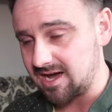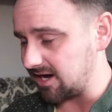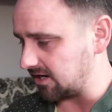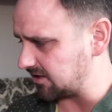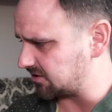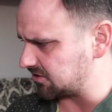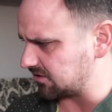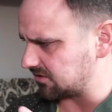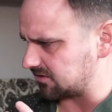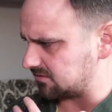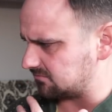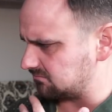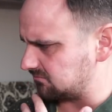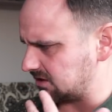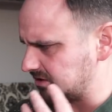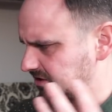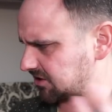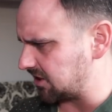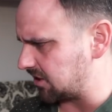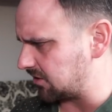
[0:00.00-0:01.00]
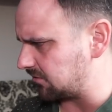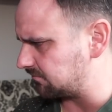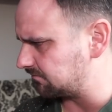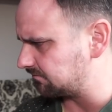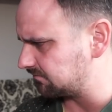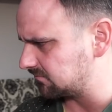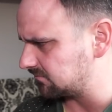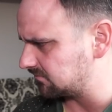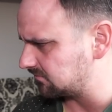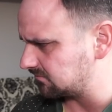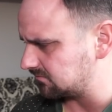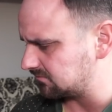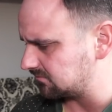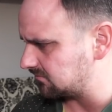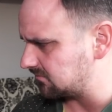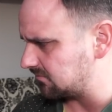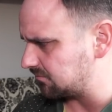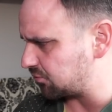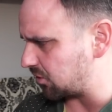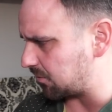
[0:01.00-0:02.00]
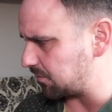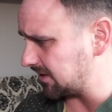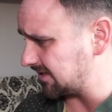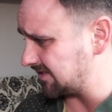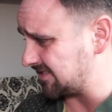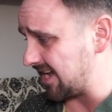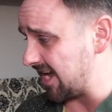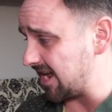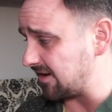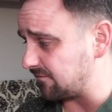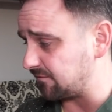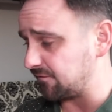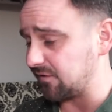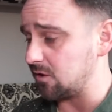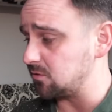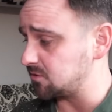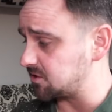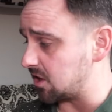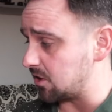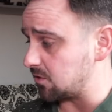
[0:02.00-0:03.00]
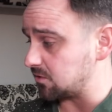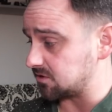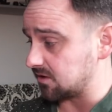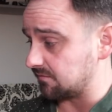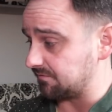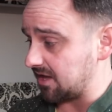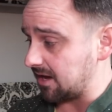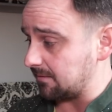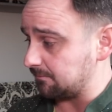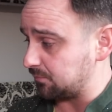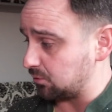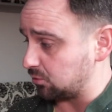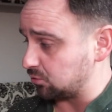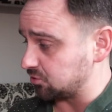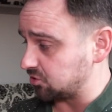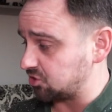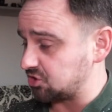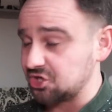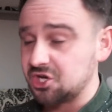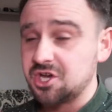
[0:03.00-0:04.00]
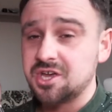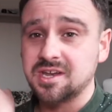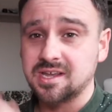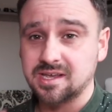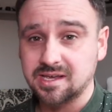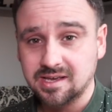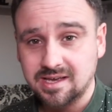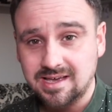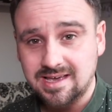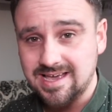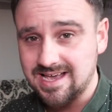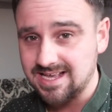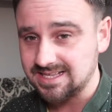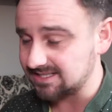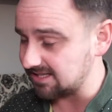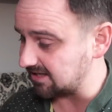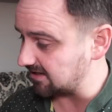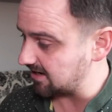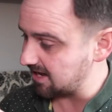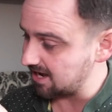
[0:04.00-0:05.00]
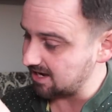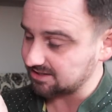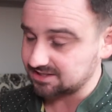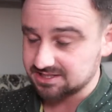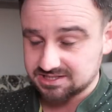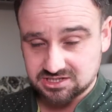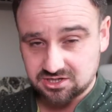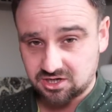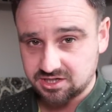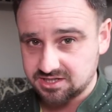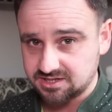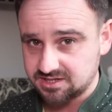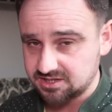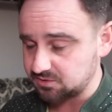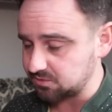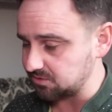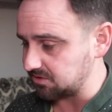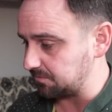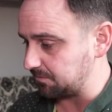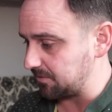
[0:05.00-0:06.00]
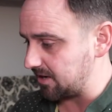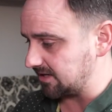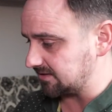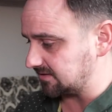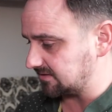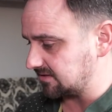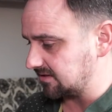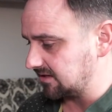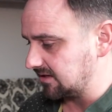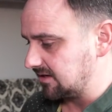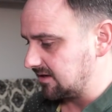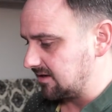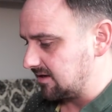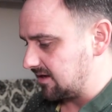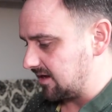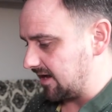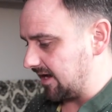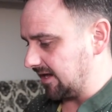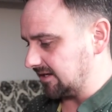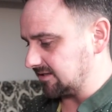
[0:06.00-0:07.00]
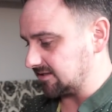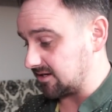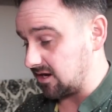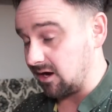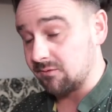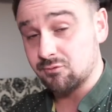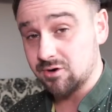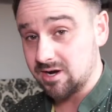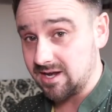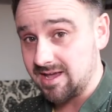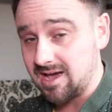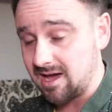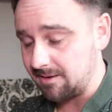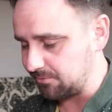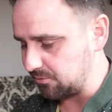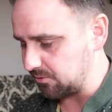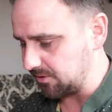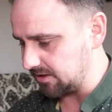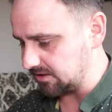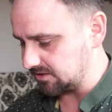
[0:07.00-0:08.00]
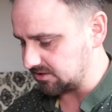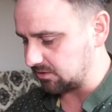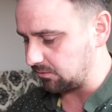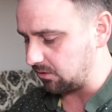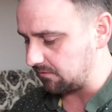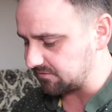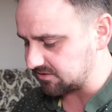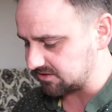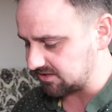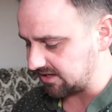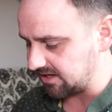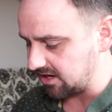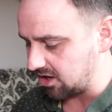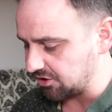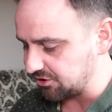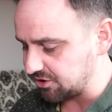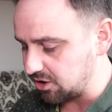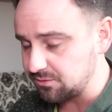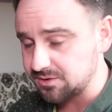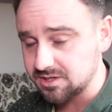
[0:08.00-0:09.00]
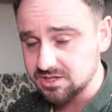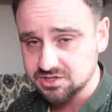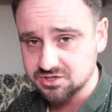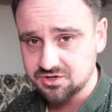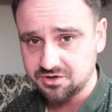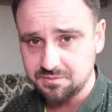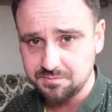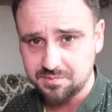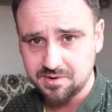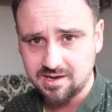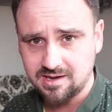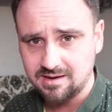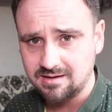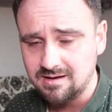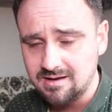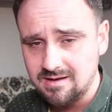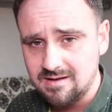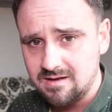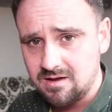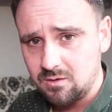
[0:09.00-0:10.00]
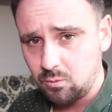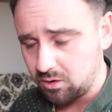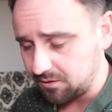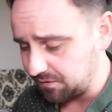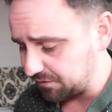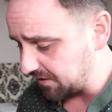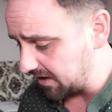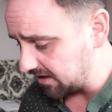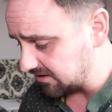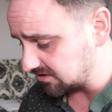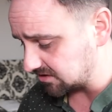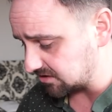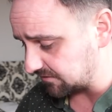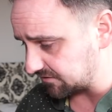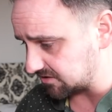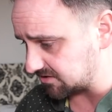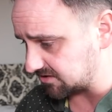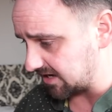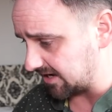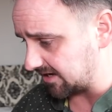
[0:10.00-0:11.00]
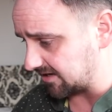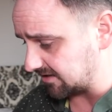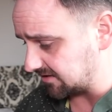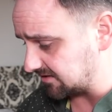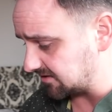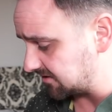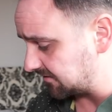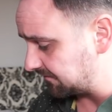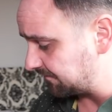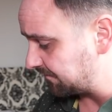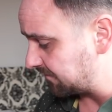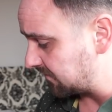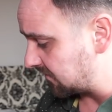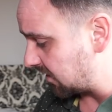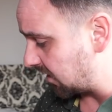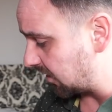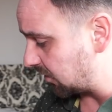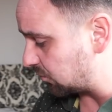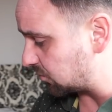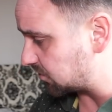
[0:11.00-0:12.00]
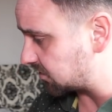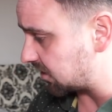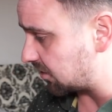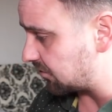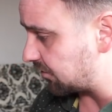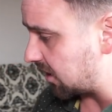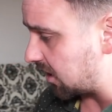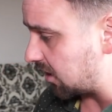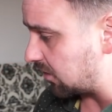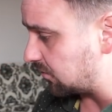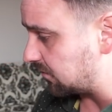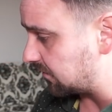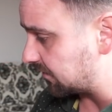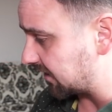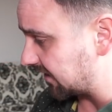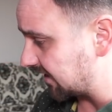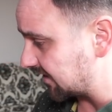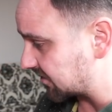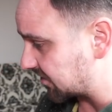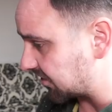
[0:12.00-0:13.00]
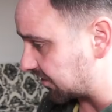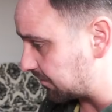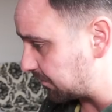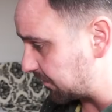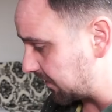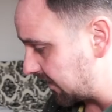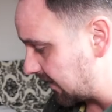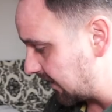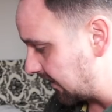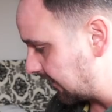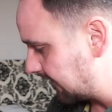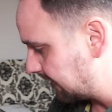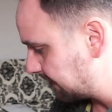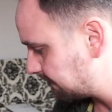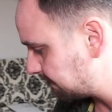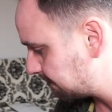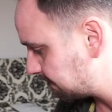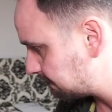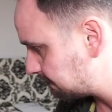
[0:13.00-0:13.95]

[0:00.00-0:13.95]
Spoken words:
that. I took, I don't know, probably 10 photos of that ball's journey into the net, decided this was the best, and I'm really happy with it. So obviously, I know that it's going to be 1,000th of a second. I also know that it's going to be